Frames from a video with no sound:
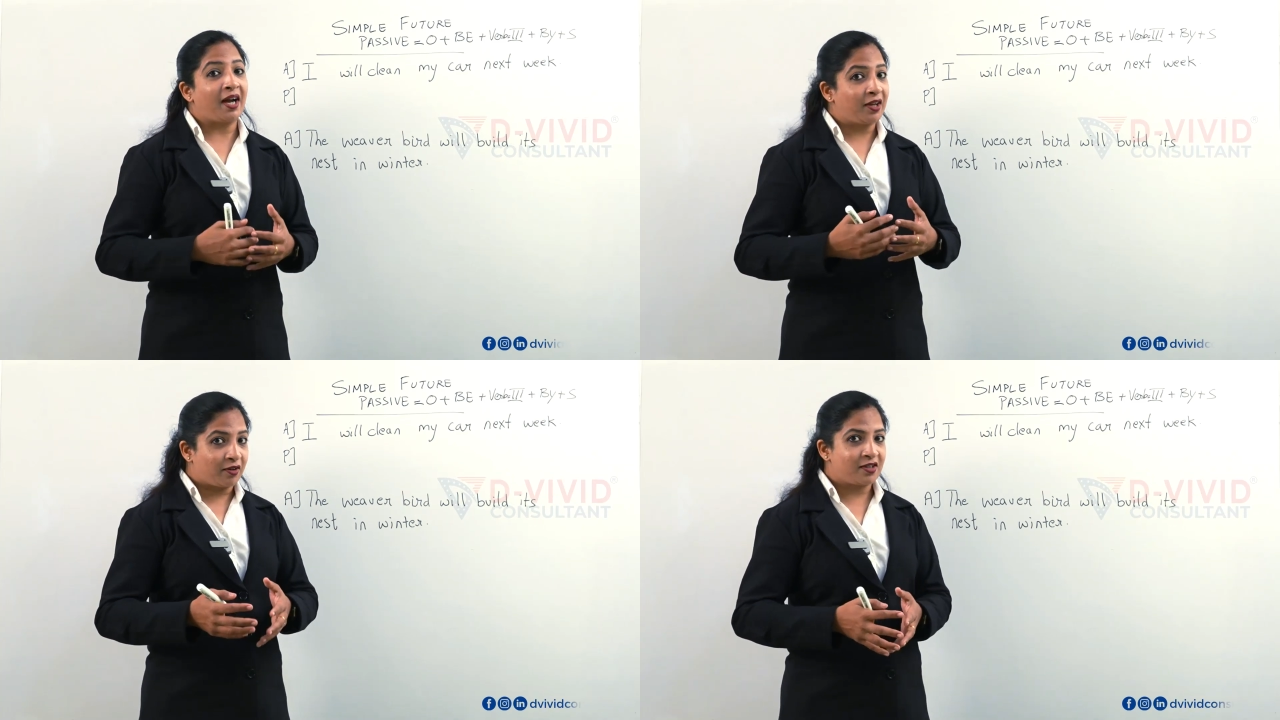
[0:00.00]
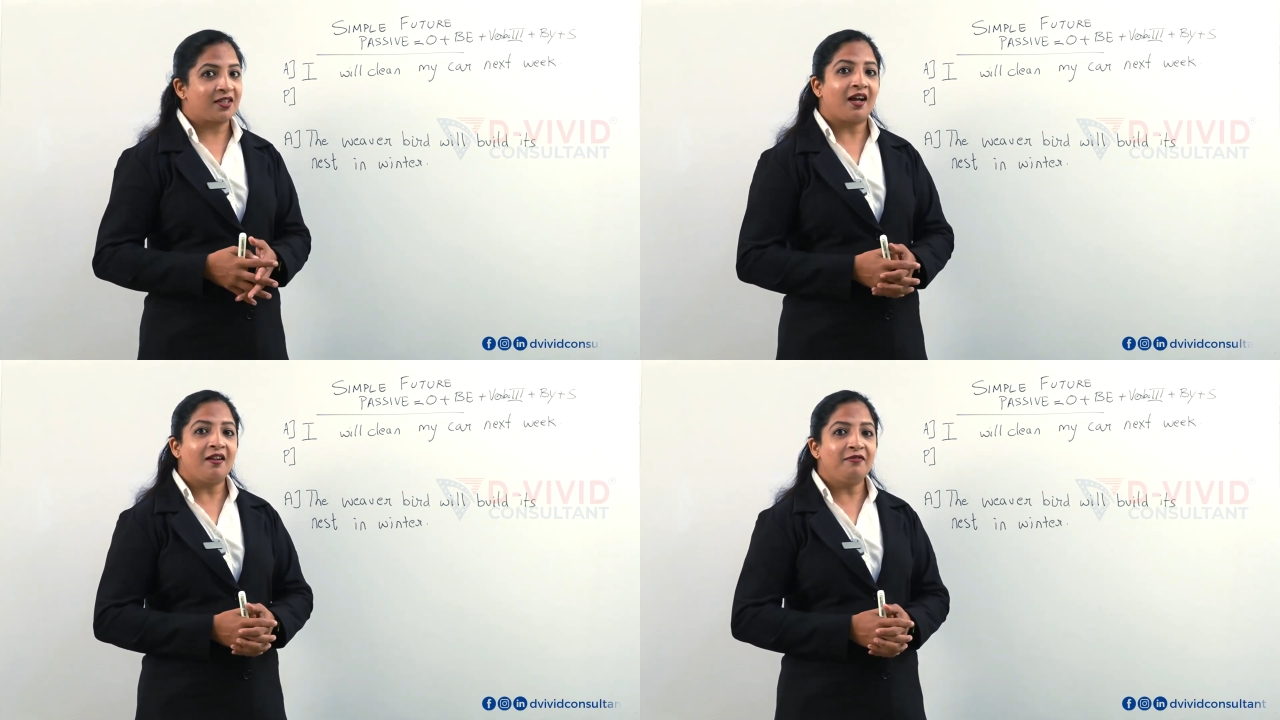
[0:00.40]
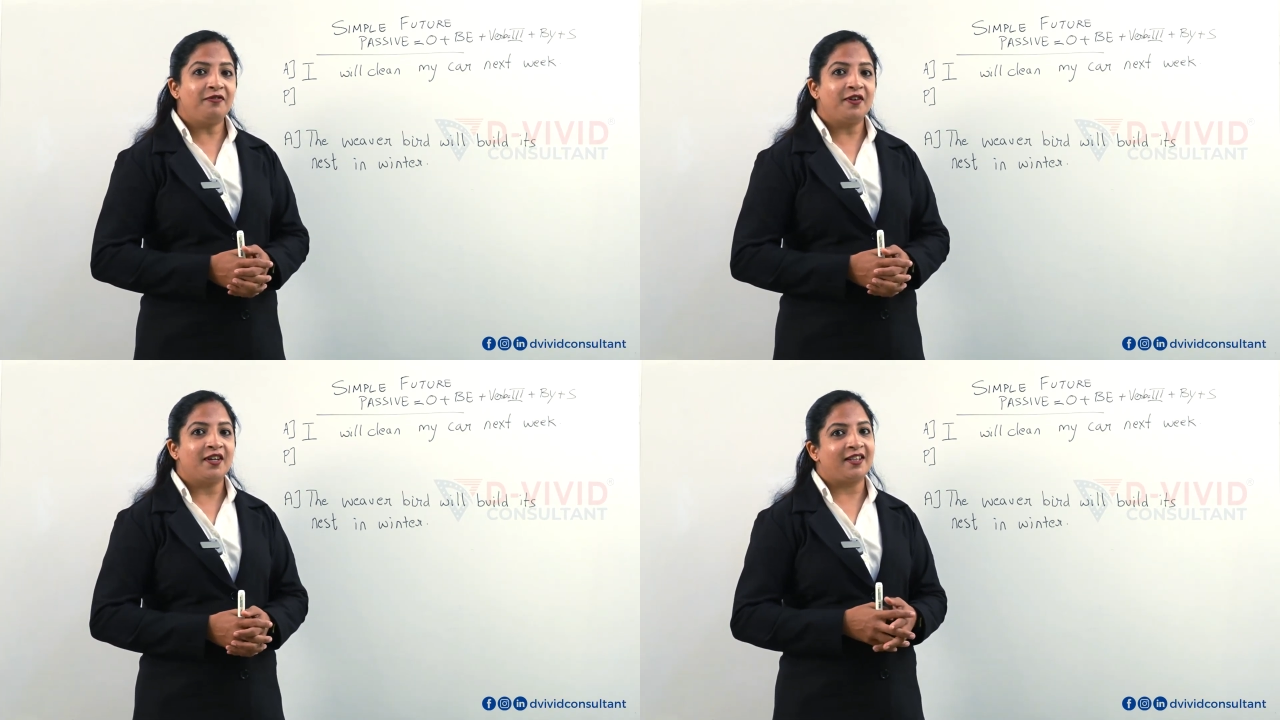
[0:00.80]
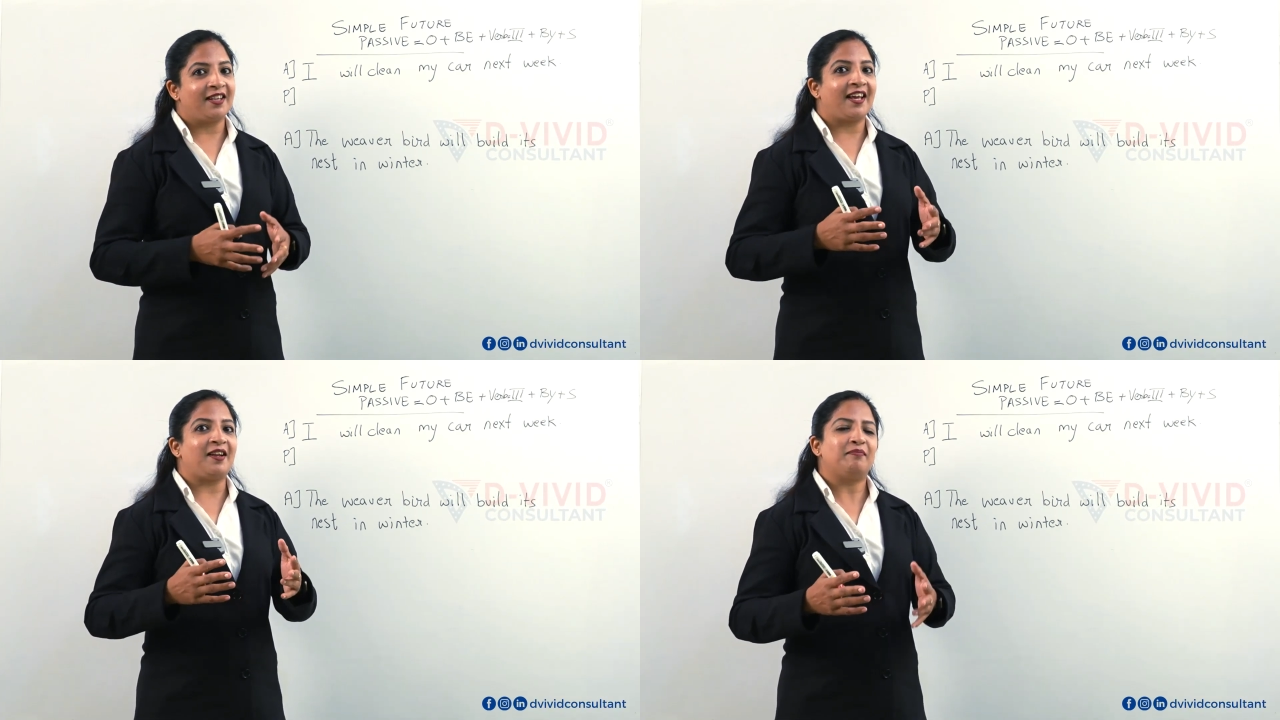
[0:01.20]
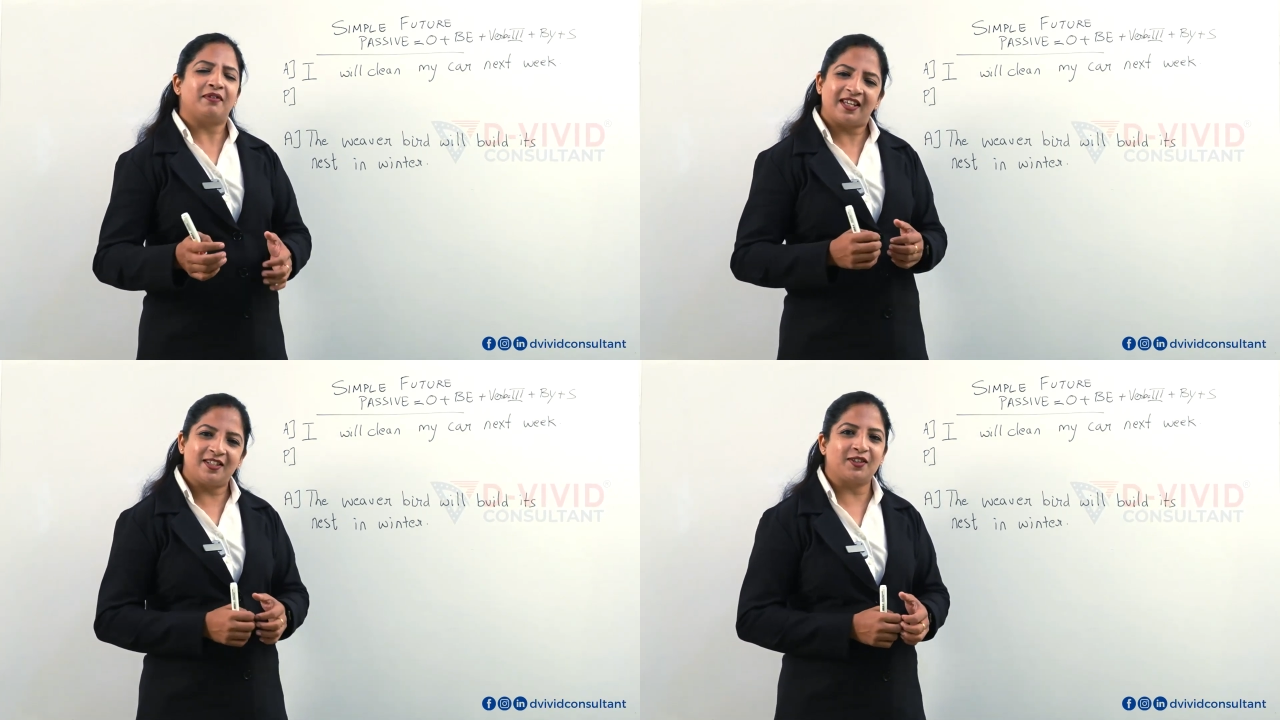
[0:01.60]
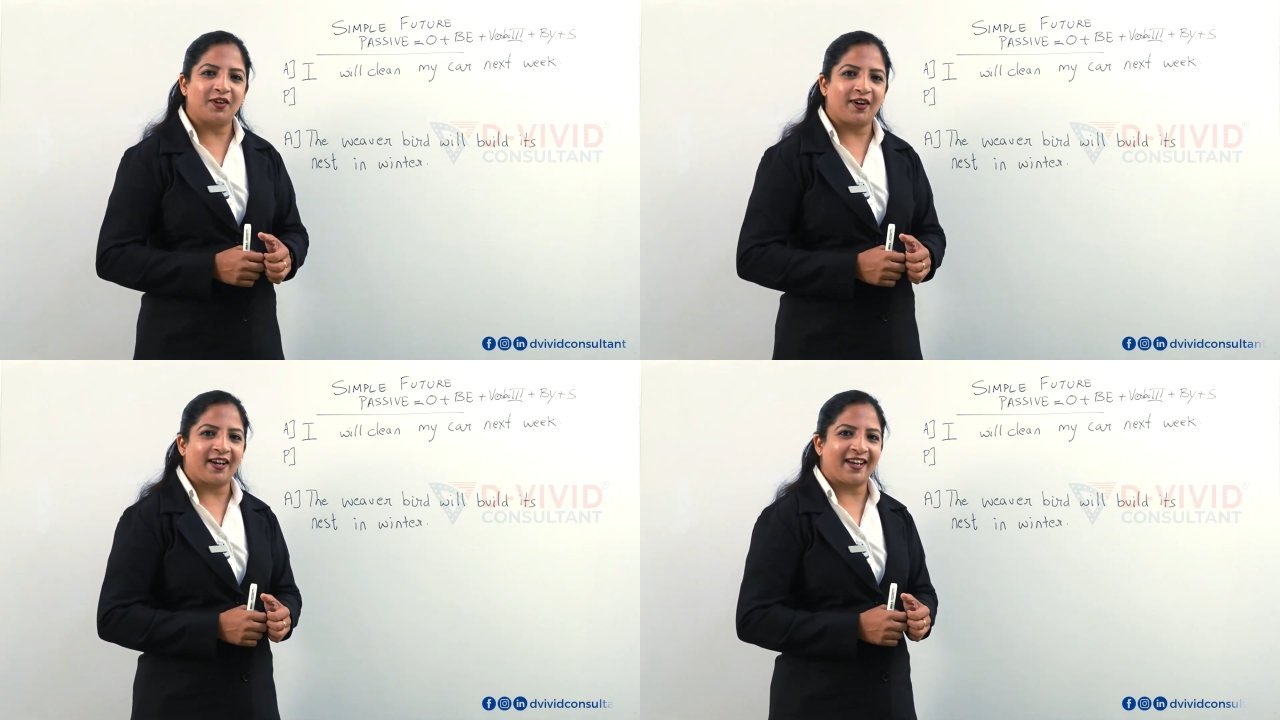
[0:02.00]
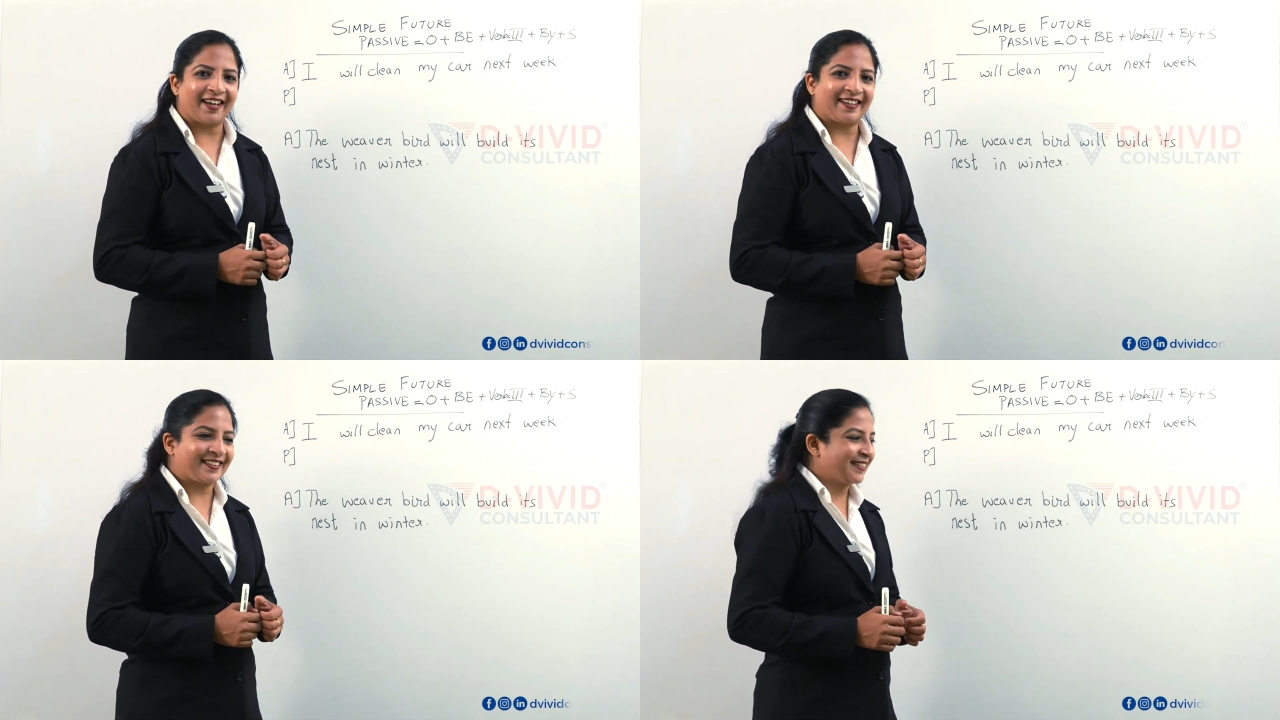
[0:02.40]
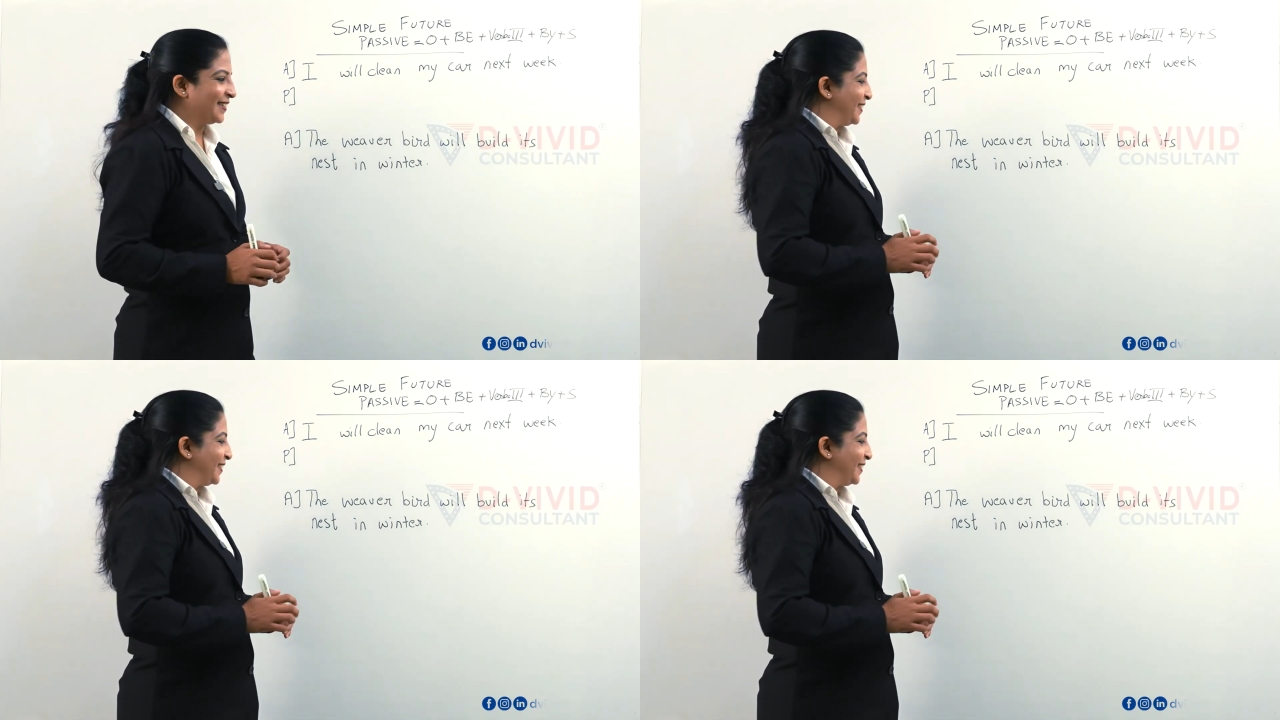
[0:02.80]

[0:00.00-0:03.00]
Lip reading: by yourself? Then please go ahead.